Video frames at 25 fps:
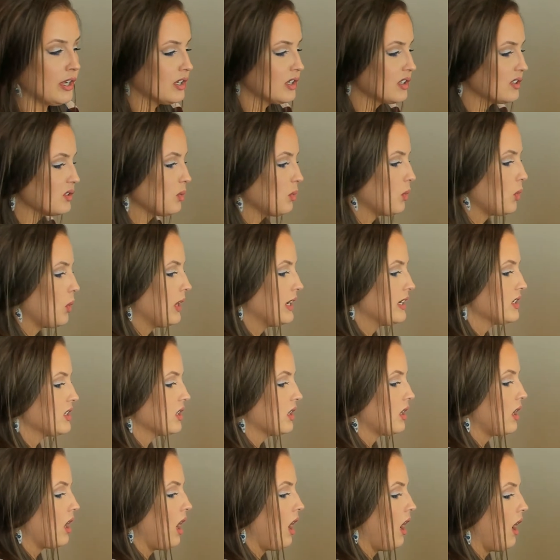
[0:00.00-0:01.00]
So we're going to
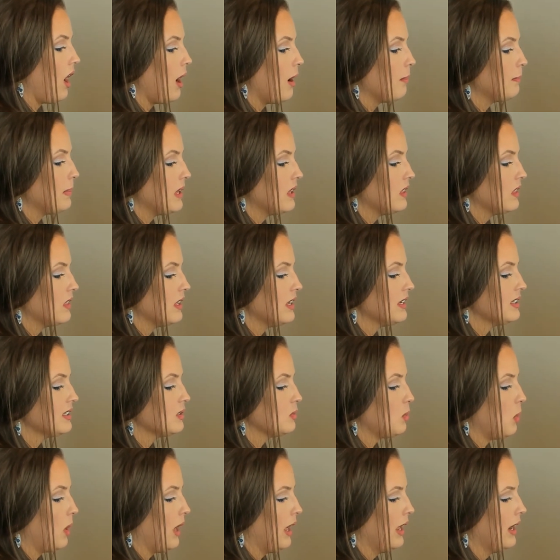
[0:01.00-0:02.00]
copy
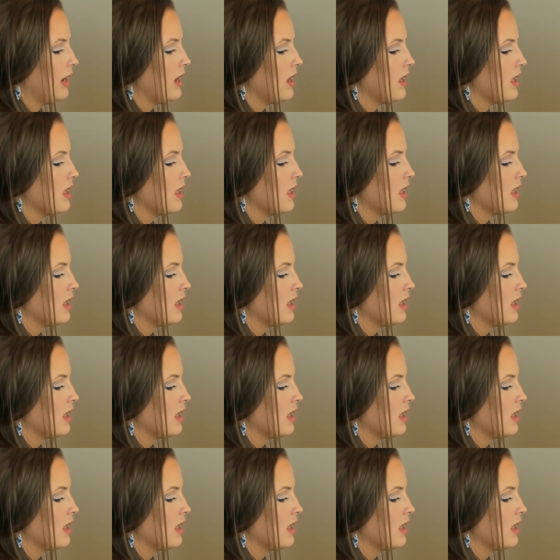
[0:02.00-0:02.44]
this one,